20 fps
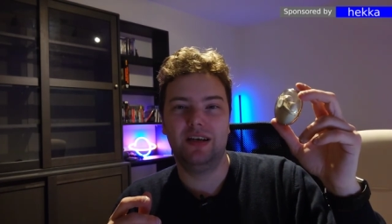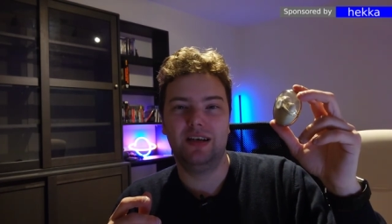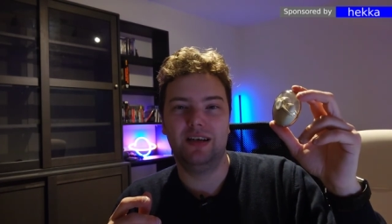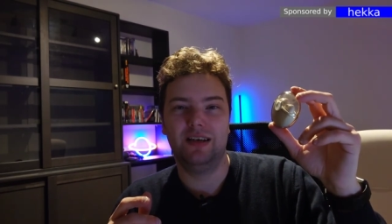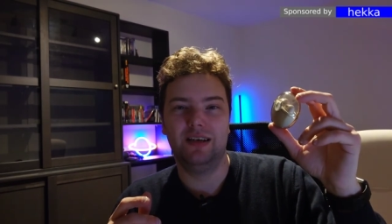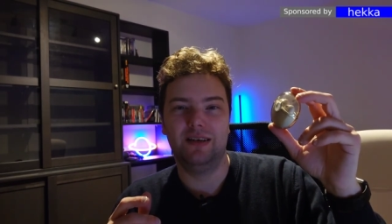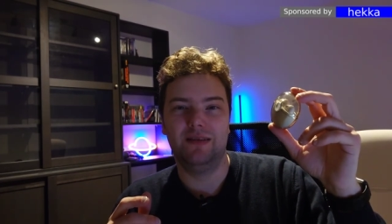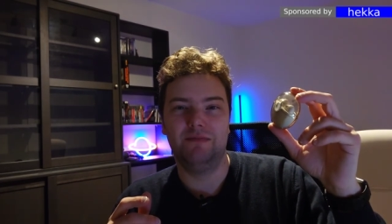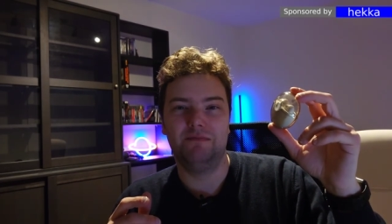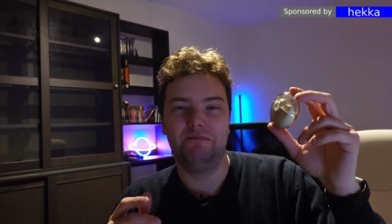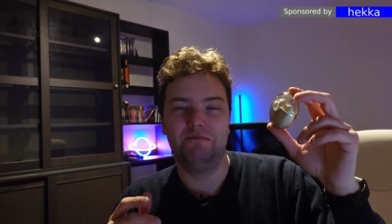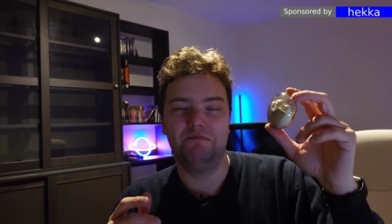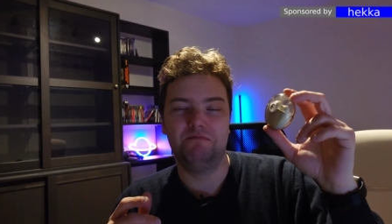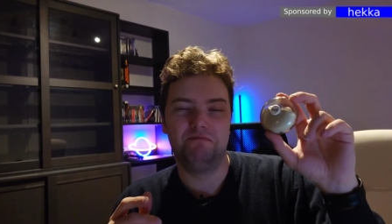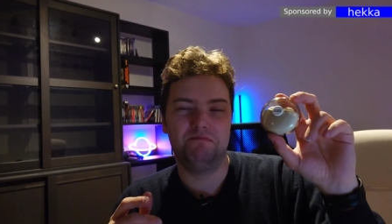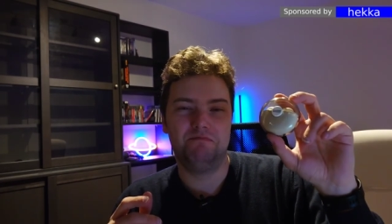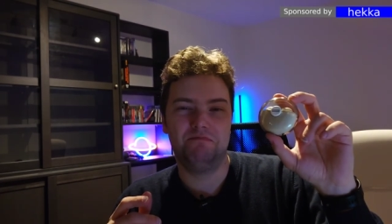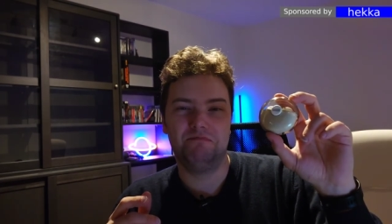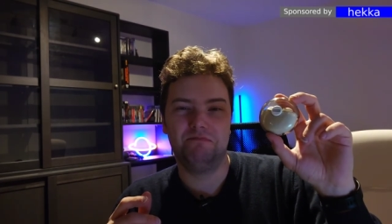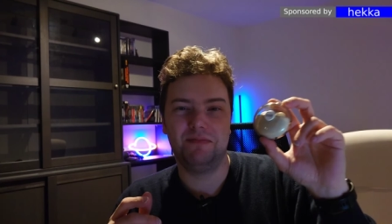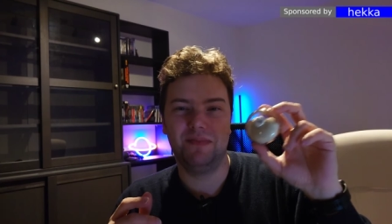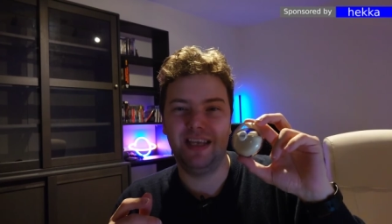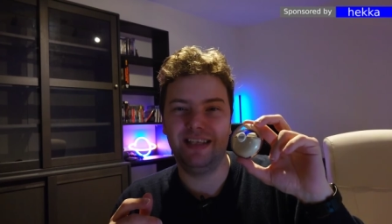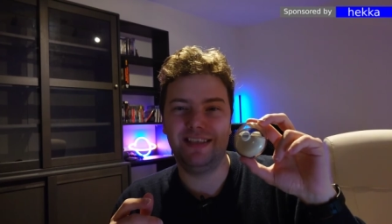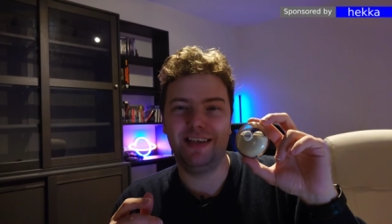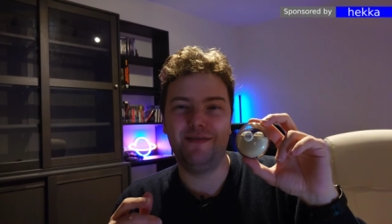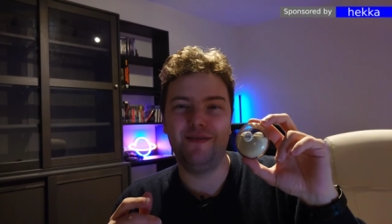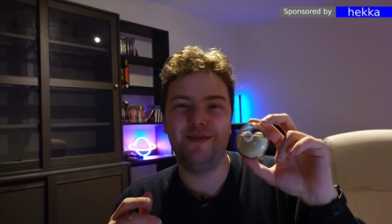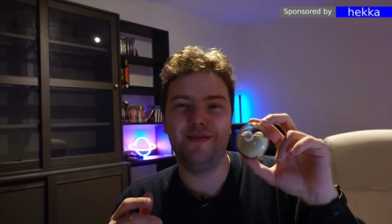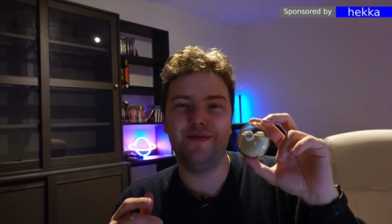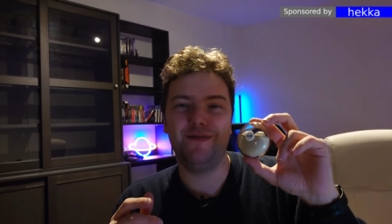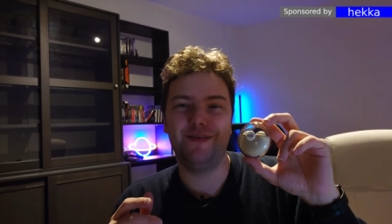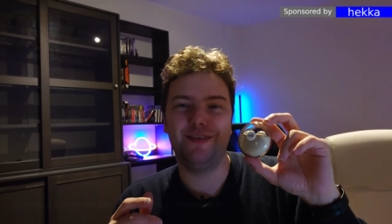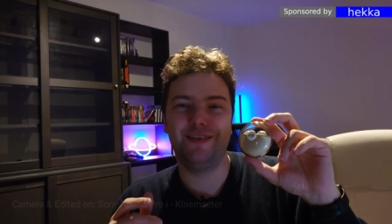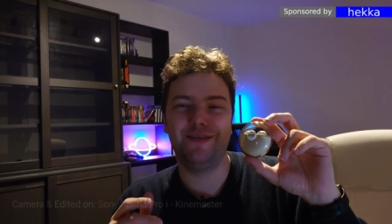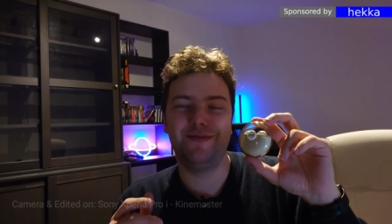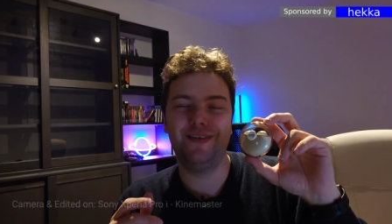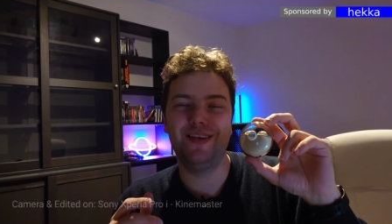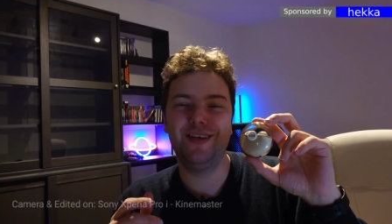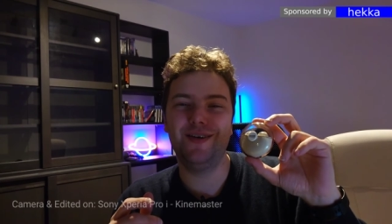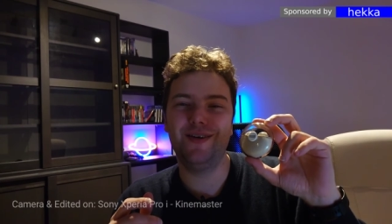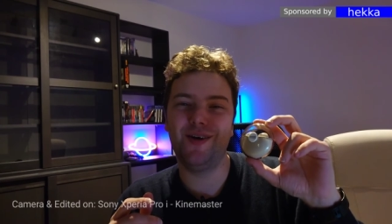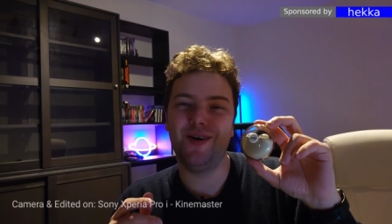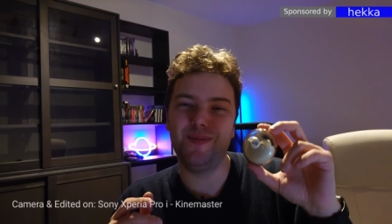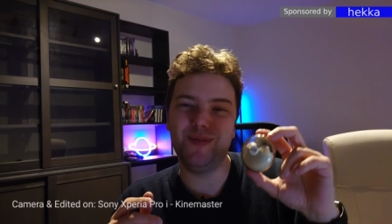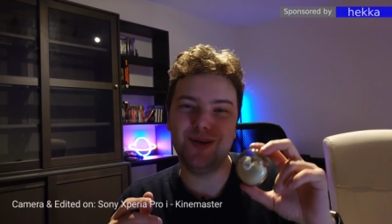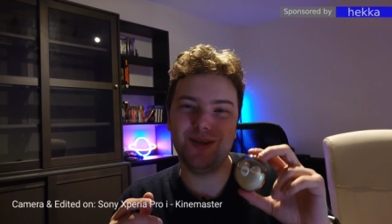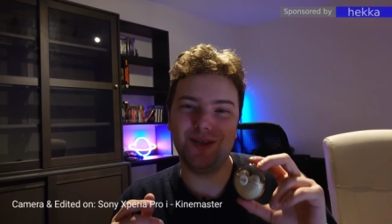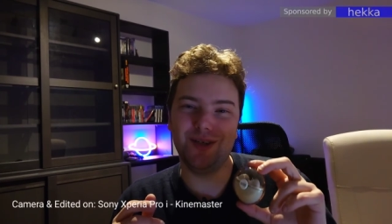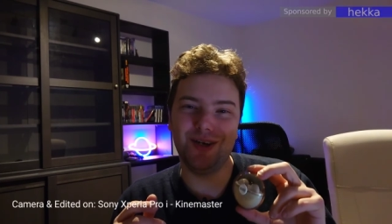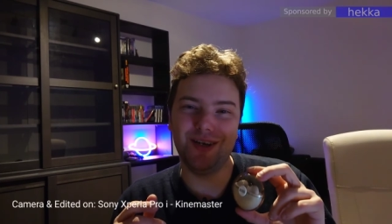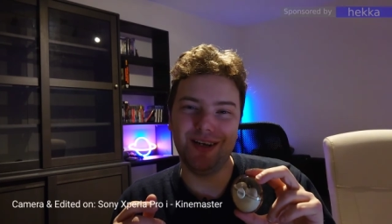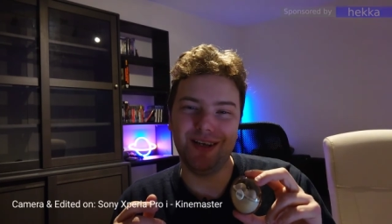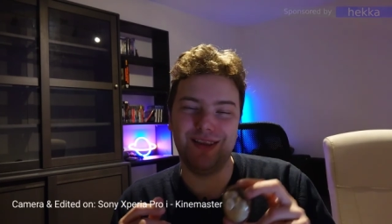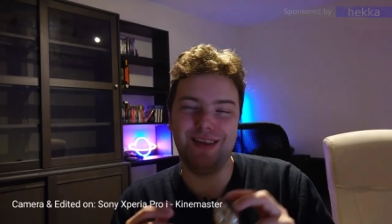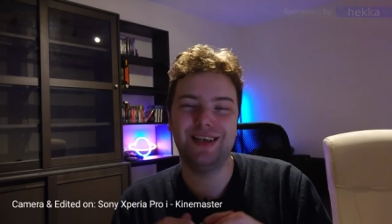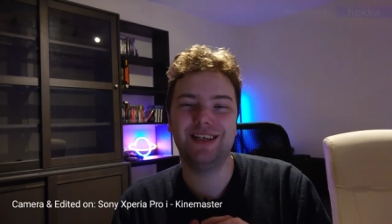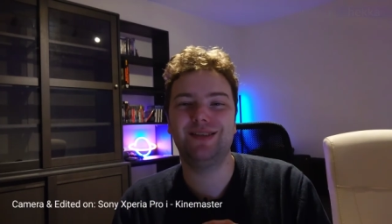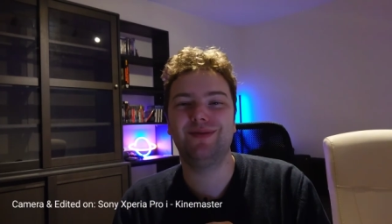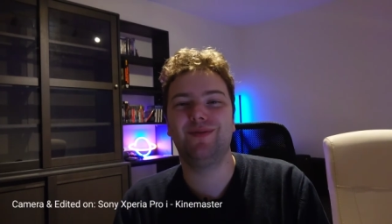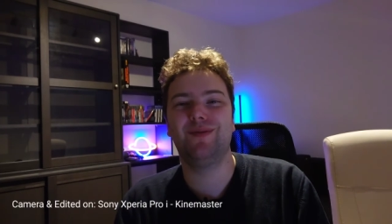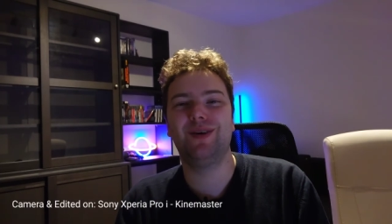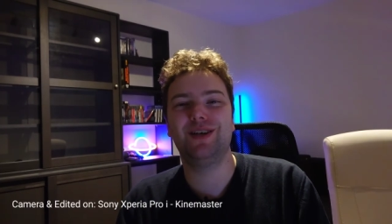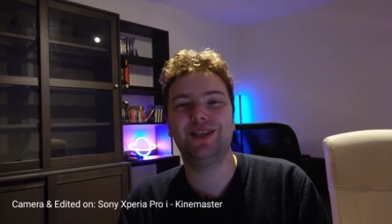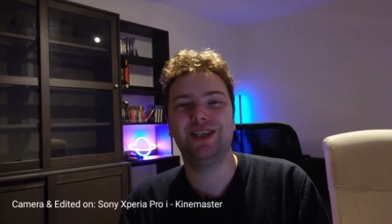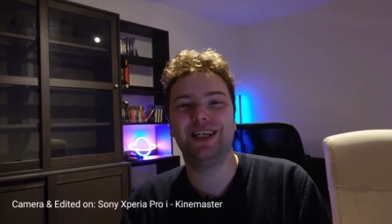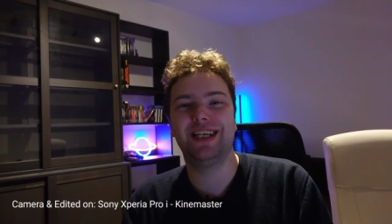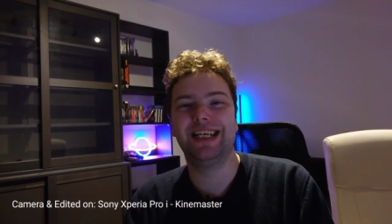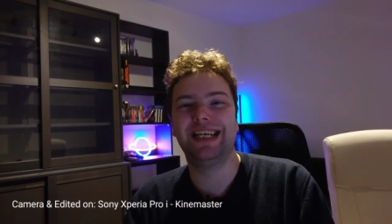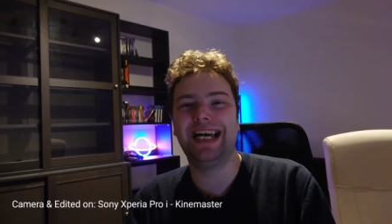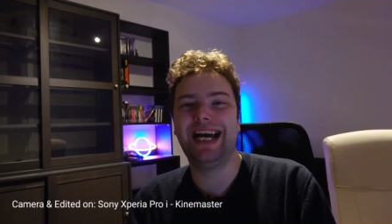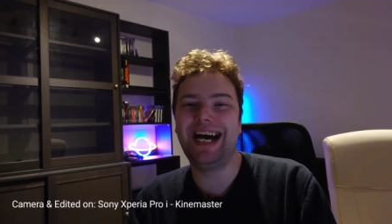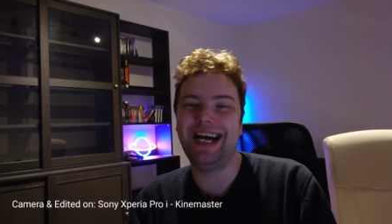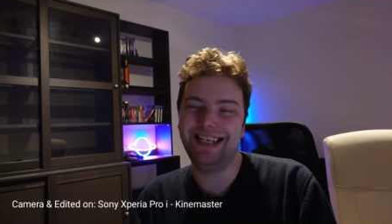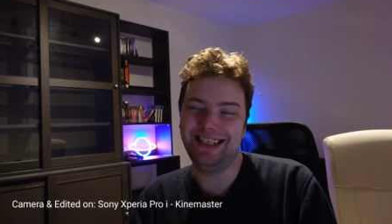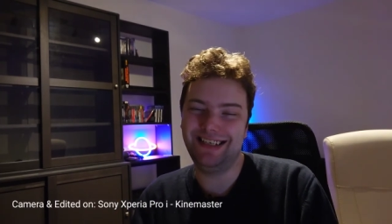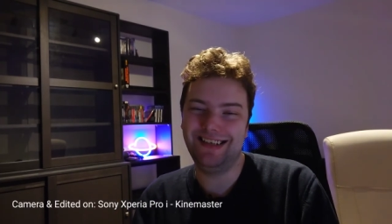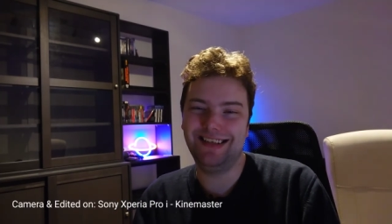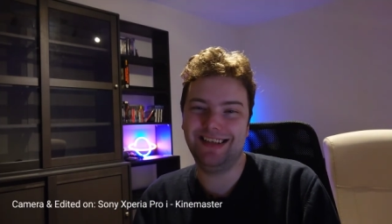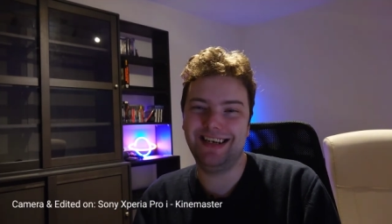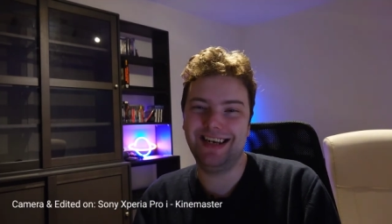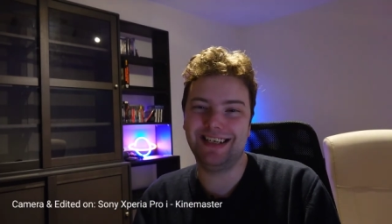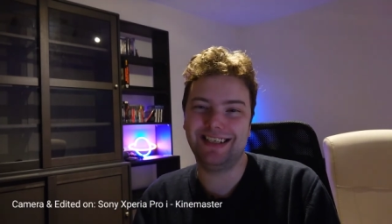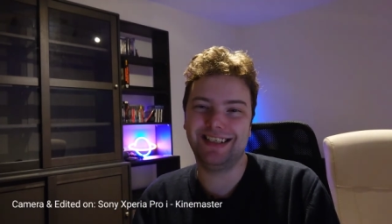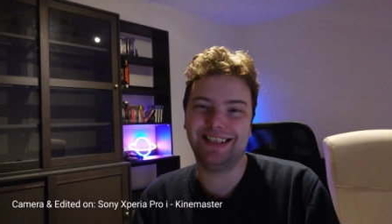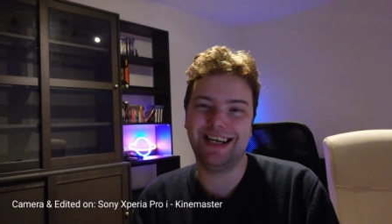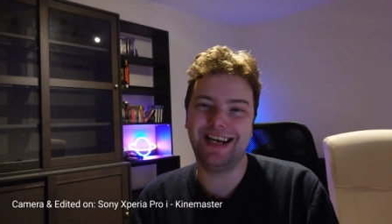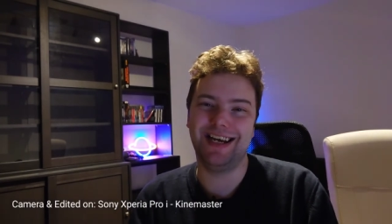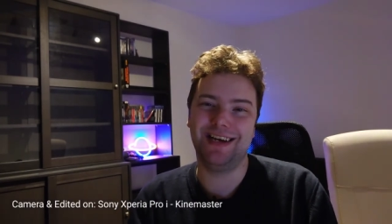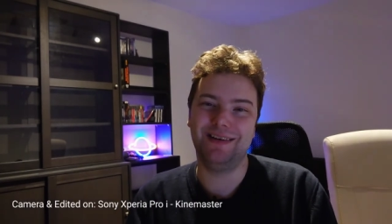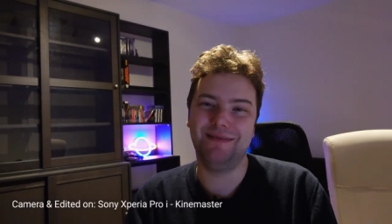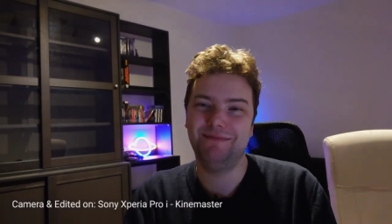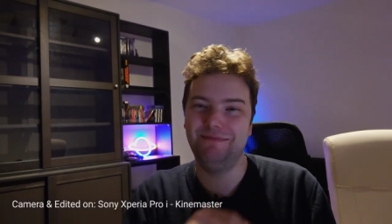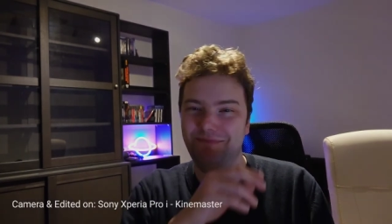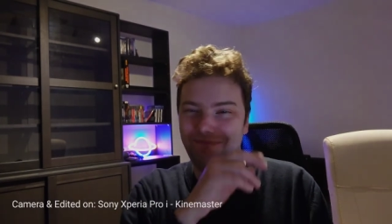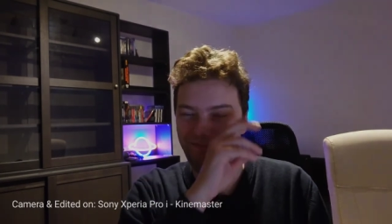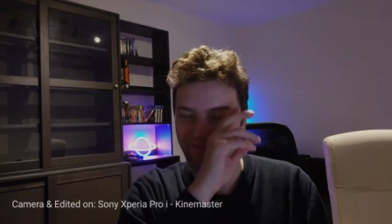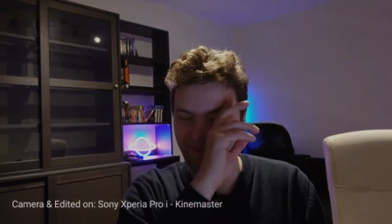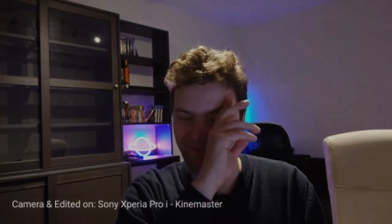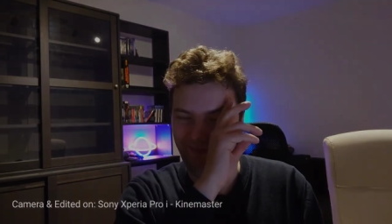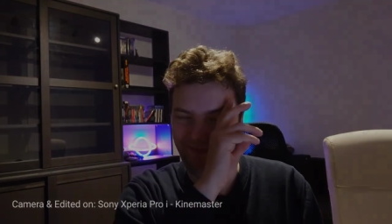Um, that's everything for this video. Hope you enjoyed it. Thanks for watching. Until the next time.